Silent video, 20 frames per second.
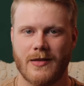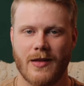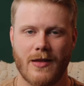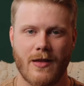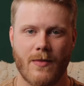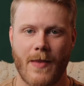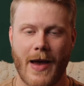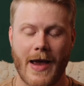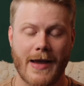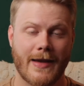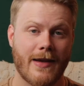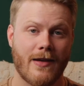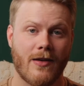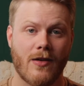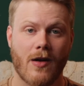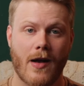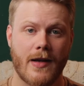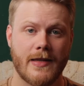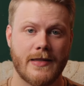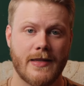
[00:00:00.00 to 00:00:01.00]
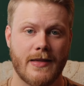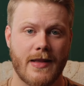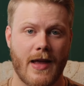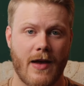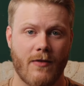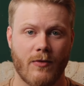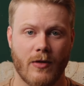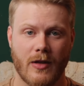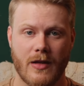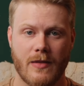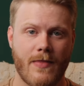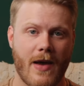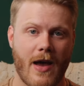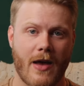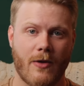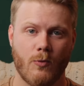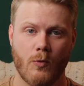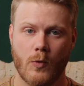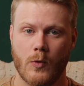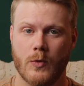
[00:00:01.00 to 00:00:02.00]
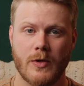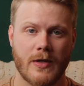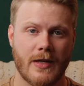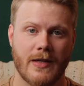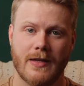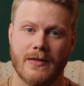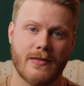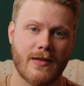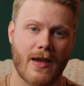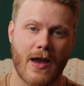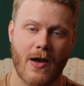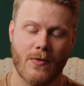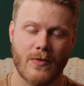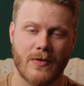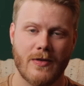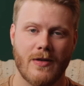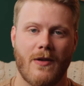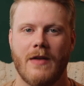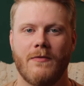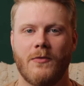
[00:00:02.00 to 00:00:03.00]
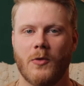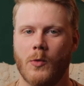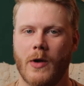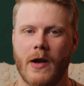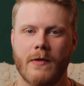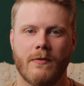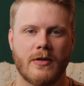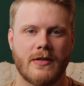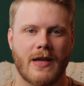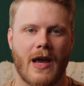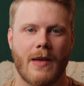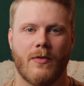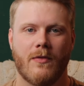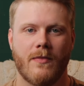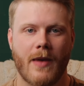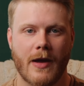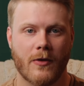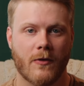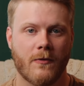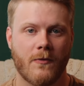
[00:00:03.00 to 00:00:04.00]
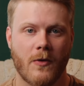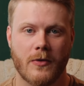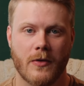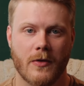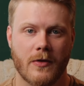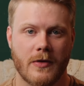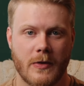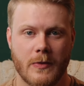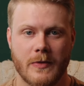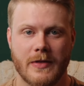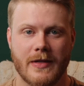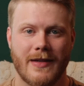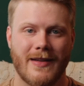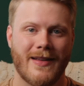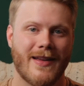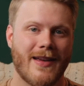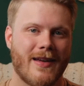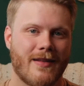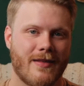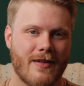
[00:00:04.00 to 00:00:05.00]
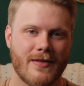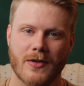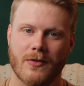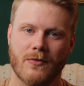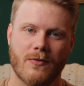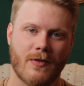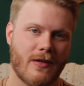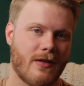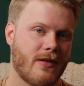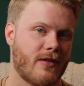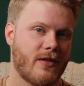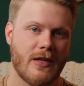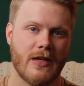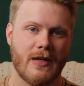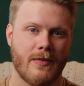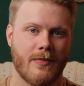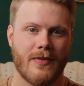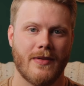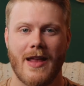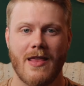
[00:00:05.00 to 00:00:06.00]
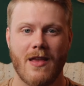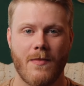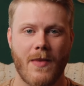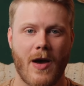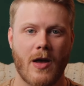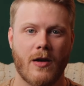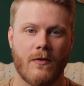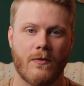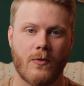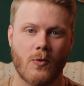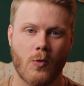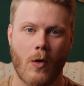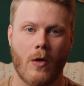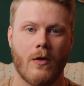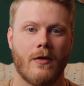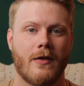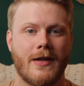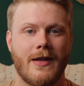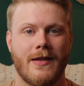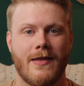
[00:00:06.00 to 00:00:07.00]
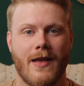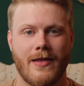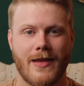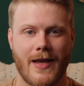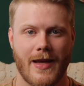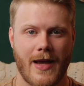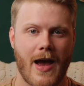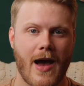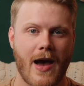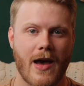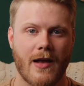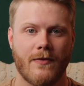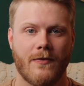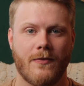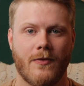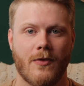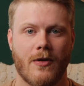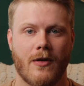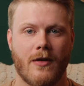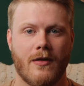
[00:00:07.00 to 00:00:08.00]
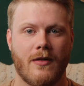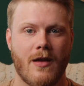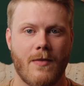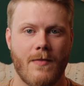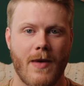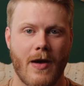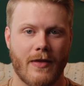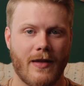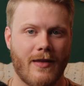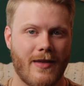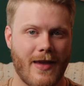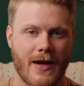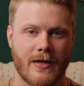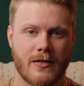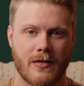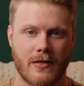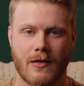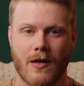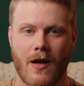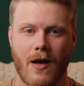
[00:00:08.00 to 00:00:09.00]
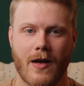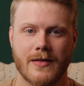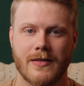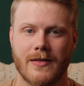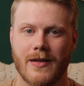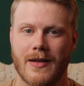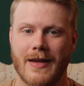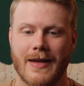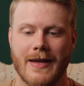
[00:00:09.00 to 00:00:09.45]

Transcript: to the mic and causing that really bad whooshing sound. And for whatever type of microphone you're using, these are really cheap. And the amount of quality that they add for the amount that they actually cost